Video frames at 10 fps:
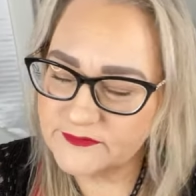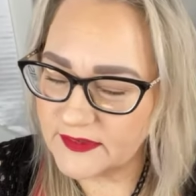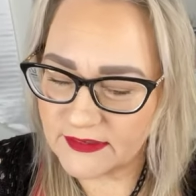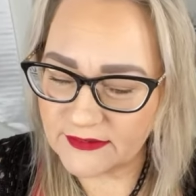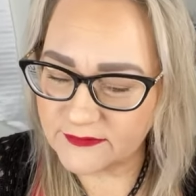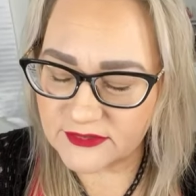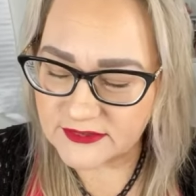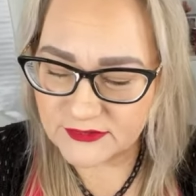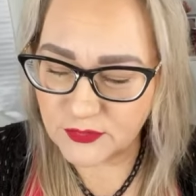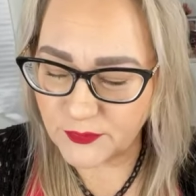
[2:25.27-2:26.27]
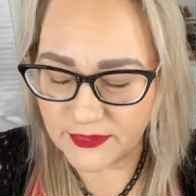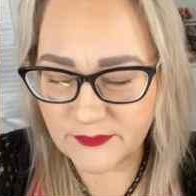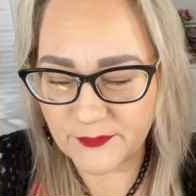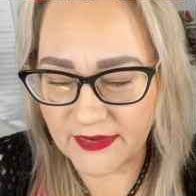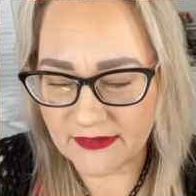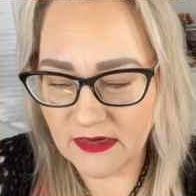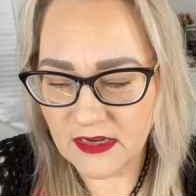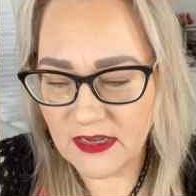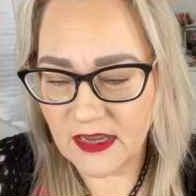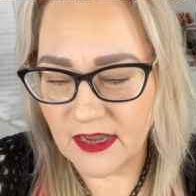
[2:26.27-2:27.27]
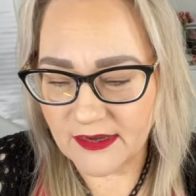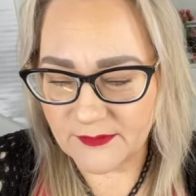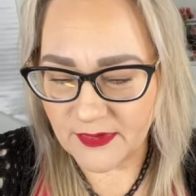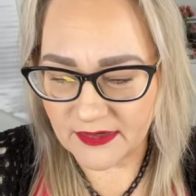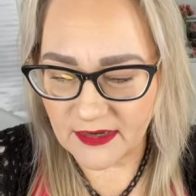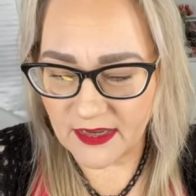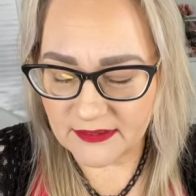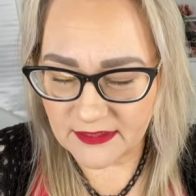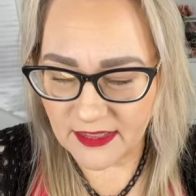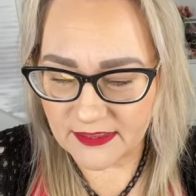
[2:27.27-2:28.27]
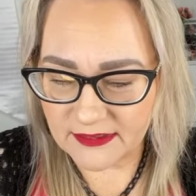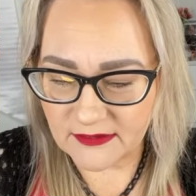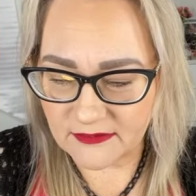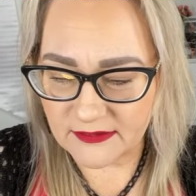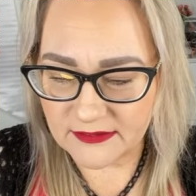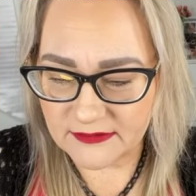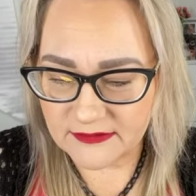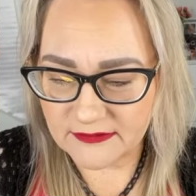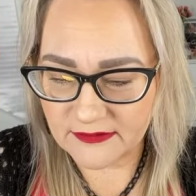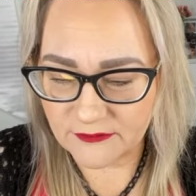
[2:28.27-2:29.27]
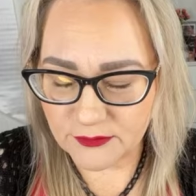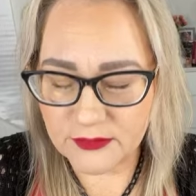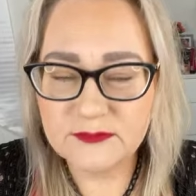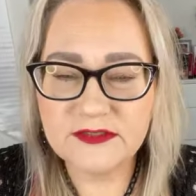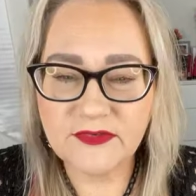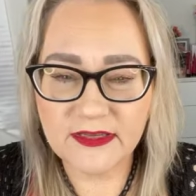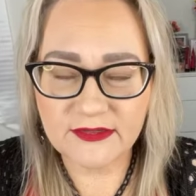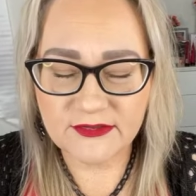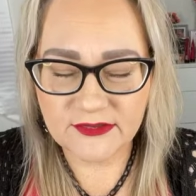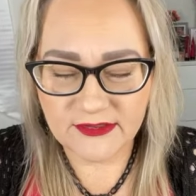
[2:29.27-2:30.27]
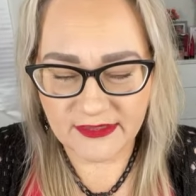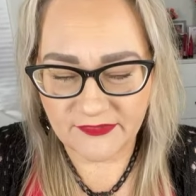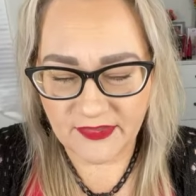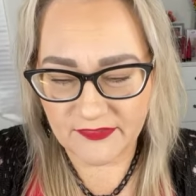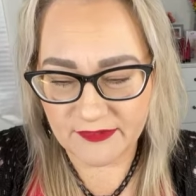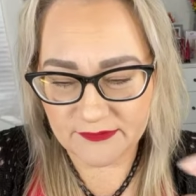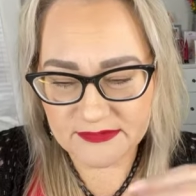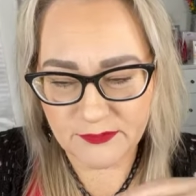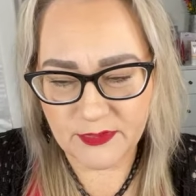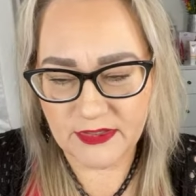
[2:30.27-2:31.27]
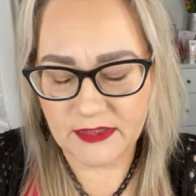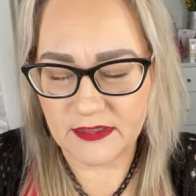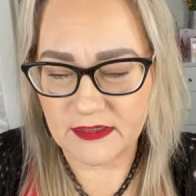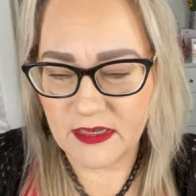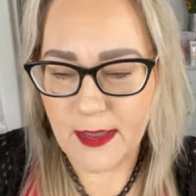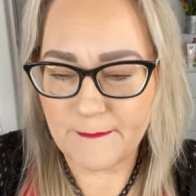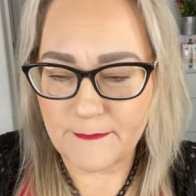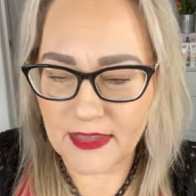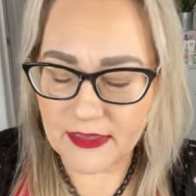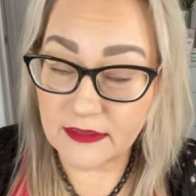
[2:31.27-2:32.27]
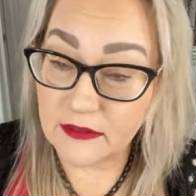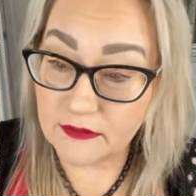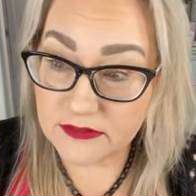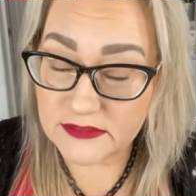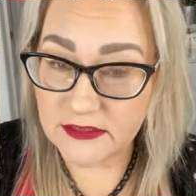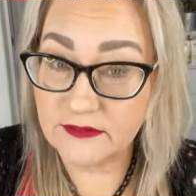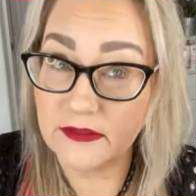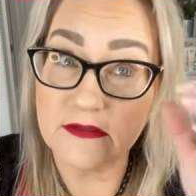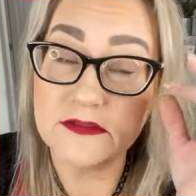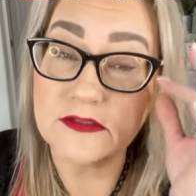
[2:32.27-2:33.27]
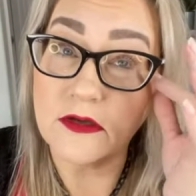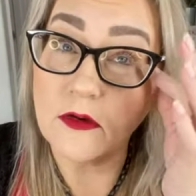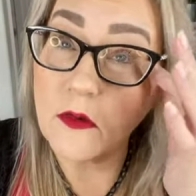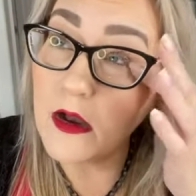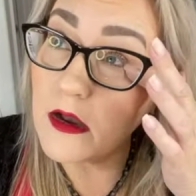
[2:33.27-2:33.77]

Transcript: you know, just stupid, but I kind of landed on a room divider and then there was a big pillow sitting there. So